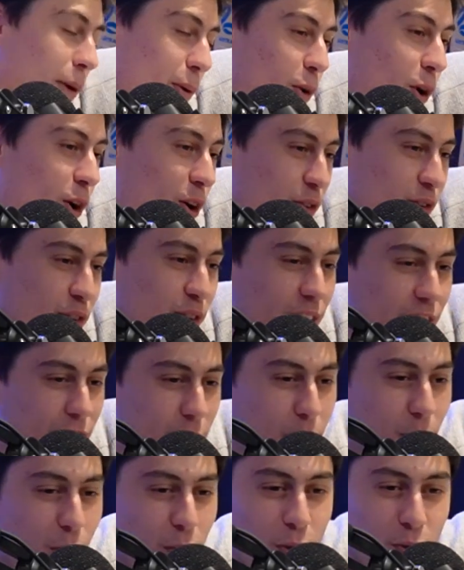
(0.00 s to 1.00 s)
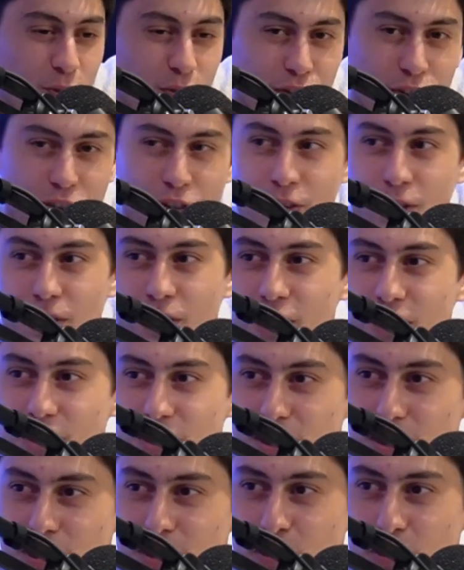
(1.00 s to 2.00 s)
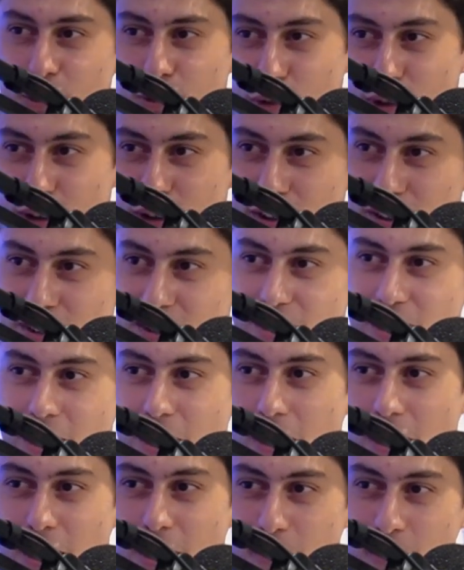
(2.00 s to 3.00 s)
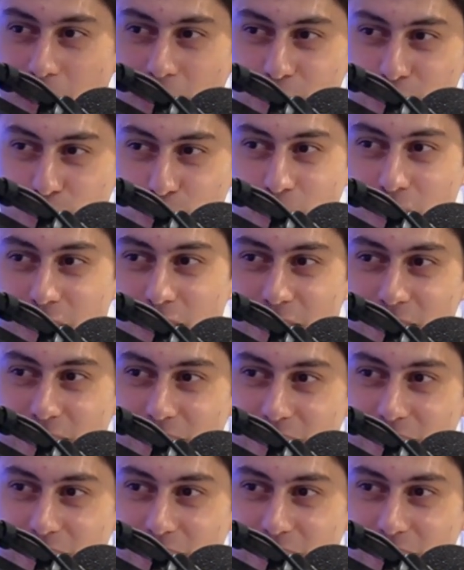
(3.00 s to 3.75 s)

be worse than Liverpool losing to Madrid. I might just be...